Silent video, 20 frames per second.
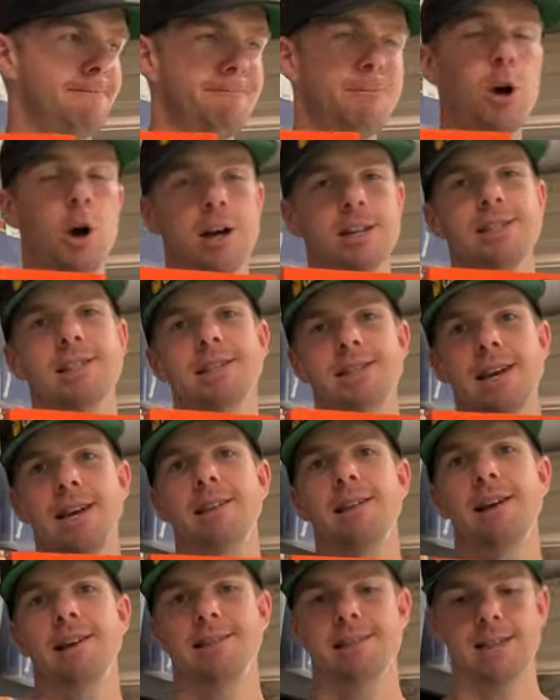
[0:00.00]
Nice to see
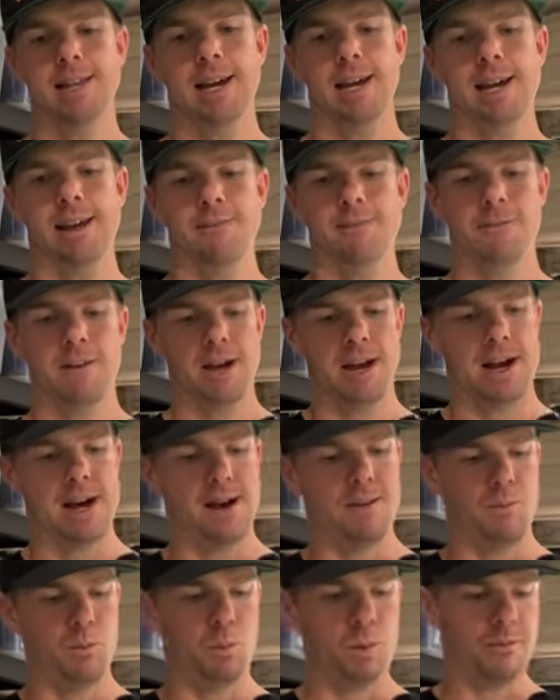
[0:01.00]
these leave.
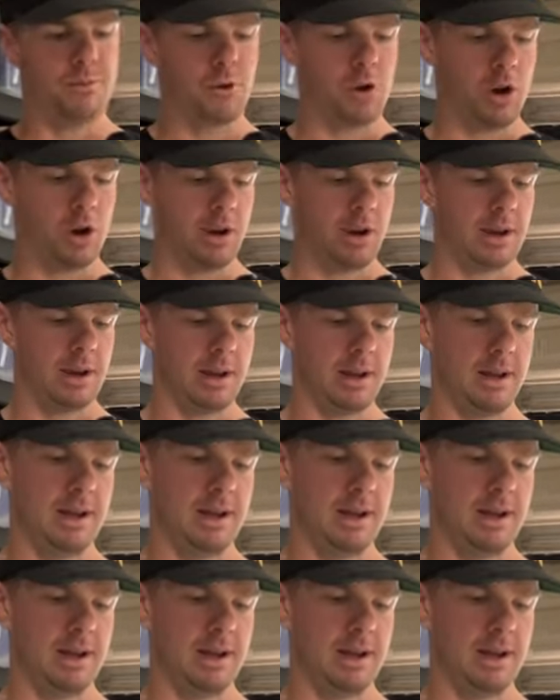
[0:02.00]
Um, we've got